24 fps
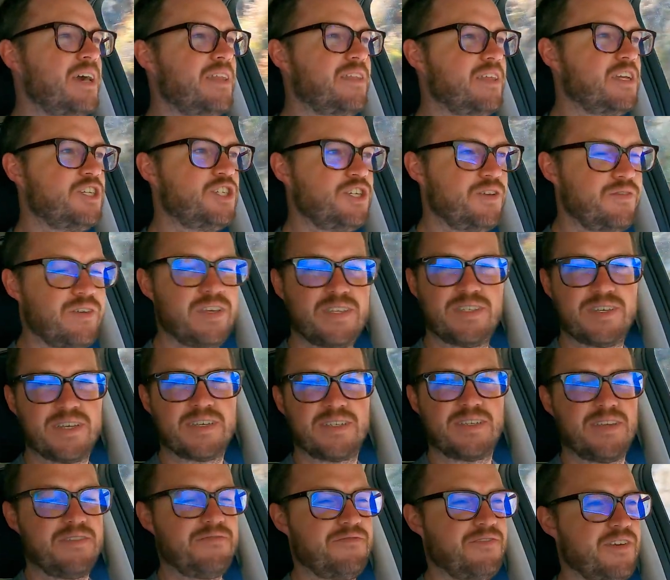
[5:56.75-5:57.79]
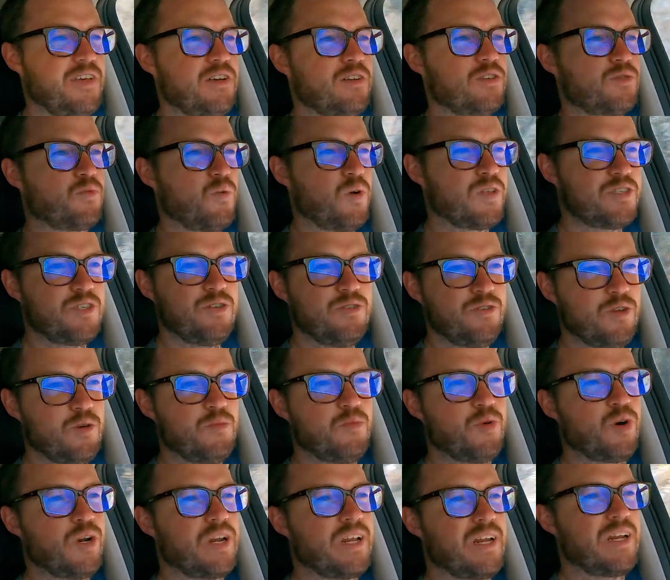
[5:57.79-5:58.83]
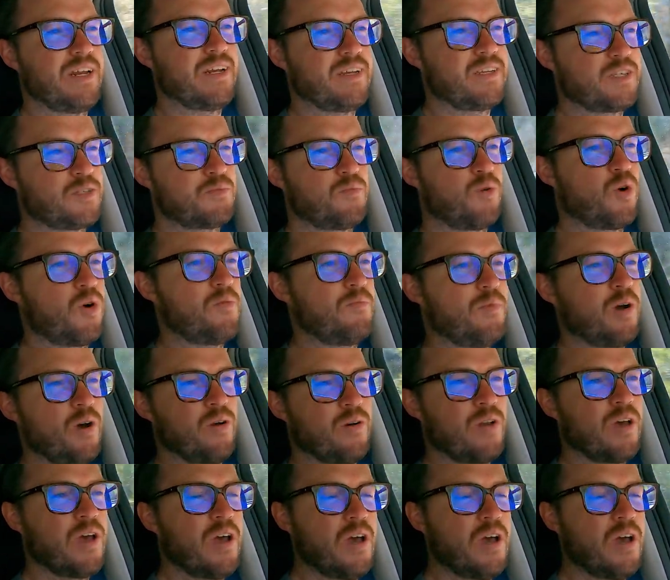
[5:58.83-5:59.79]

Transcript: the GV60 feels once you do put it into sport mode.